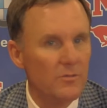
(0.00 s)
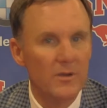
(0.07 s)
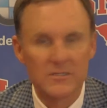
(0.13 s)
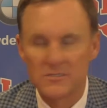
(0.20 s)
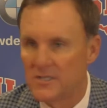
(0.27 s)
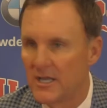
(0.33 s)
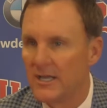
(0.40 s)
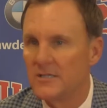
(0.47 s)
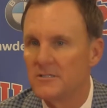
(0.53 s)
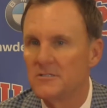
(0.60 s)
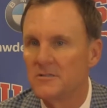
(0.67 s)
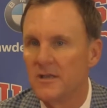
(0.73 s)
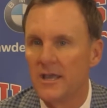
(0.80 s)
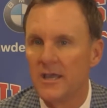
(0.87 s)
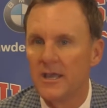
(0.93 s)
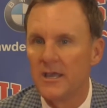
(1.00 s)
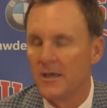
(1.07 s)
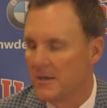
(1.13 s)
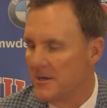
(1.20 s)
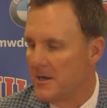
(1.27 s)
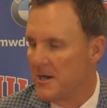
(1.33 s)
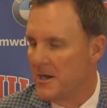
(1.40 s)
Mustangs
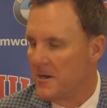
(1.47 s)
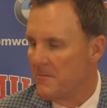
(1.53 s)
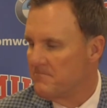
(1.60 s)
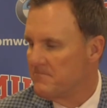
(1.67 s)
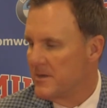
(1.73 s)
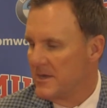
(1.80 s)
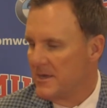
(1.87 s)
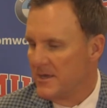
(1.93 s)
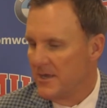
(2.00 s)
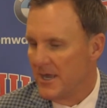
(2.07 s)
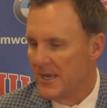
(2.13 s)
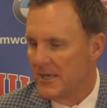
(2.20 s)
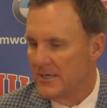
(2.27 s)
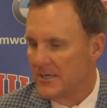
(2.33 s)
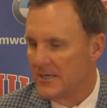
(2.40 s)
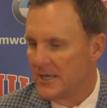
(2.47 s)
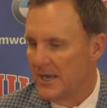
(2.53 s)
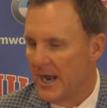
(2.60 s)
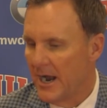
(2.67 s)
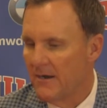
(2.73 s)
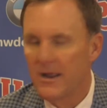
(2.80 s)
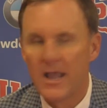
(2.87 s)
and um, and can
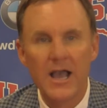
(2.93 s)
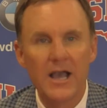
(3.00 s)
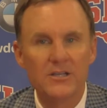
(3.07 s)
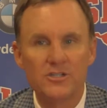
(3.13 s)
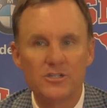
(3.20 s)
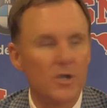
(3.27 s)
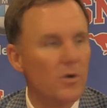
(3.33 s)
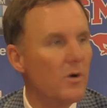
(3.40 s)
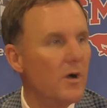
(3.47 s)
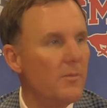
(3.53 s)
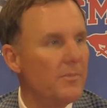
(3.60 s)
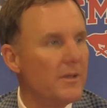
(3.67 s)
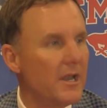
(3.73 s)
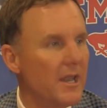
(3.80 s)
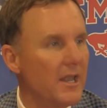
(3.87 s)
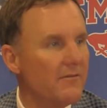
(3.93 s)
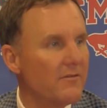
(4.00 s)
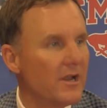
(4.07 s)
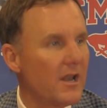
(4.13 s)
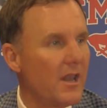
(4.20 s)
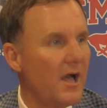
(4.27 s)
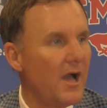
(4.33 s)
our guys show up at 11
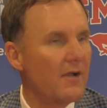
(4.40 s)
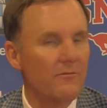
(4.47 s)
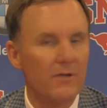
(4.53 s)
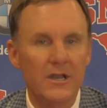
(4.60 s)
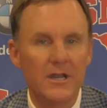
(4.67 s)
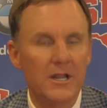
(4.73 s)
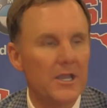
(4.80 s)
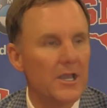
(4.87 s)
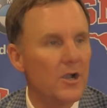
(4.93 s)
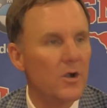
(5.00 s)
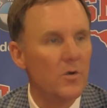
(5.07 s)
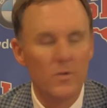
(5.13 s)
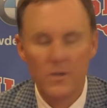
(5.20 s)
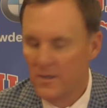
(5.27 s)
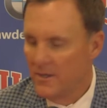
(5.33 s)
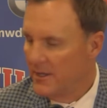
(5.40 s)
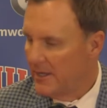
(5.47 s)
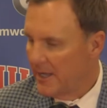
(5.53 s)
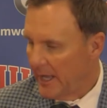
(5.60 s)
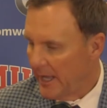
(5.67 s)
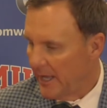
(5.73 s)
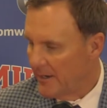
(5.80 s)
o'clock ready to go
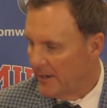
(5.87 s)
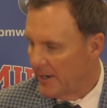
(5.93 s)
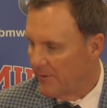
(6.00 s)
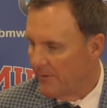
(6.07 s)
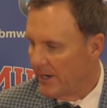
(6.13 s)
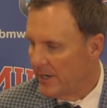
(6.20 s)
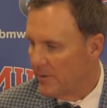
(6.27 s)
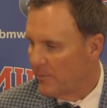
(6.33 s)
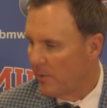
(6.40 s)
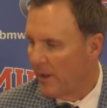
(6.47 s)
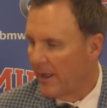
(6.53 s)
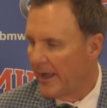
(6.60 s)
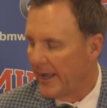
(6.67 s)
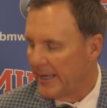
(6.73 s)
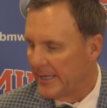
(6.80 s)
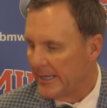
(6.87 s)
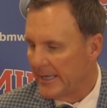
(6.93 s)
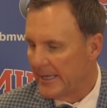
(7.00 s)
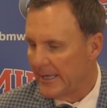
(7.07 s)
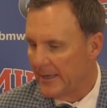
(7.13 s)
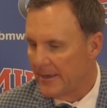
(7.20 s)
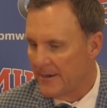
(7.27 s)
and, and ready to play
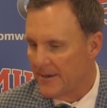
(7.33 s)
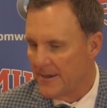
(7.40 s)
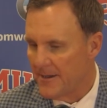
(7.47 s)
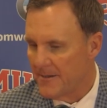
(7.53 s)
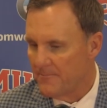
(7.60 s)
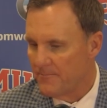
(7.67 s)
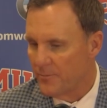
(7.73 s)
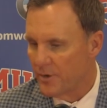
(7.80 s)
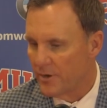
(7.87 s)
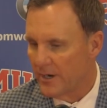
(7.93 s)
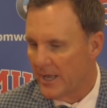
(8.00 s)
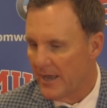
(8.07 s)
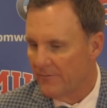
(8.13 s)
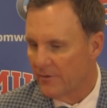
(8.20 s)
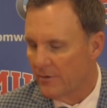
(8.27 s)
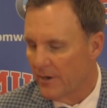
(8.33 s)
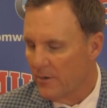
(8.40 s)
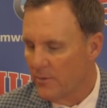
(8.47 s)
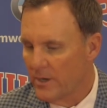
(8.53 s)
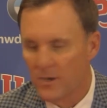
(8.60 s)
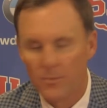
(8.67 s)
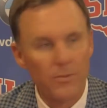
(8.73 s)
and um, they're going to have a
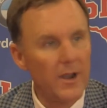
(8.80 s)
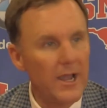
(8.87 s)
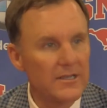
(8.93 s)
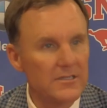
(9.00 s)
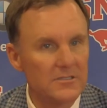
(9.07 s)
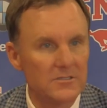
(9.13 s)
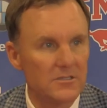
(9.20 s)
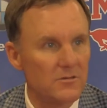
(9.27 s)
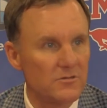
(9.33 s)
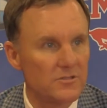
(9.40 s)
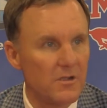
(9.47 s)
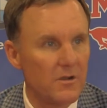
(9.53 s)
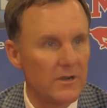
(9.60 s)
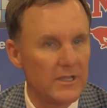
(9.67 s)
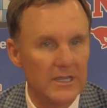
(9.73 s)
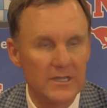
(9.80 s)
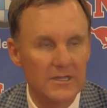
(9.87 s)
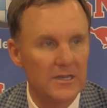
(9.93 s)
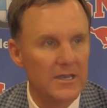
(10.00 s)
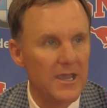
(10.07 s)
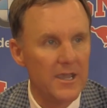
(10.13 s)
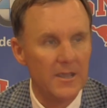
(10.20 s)
great week of practice. It'll start again
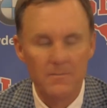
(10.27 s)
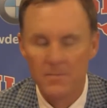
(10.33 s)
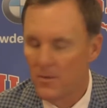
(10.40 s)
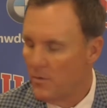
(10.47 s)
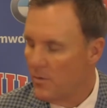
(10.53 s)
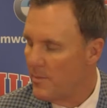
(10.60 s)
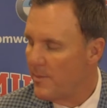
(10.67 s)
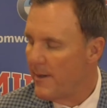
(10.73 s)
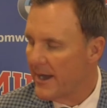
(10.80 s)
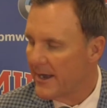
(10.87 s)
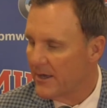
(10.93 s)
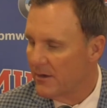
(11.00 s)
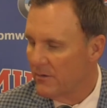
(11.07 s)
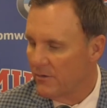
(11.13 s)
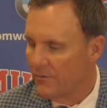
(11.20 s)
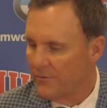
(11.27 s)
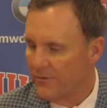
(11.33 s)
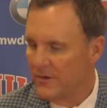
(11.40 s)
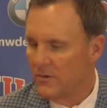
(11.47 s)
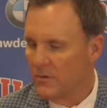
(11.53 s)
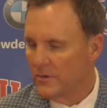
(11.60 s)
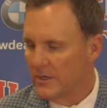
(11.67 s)
today. We'll be back out on the
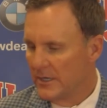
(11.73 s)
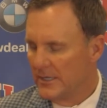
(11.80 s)
field.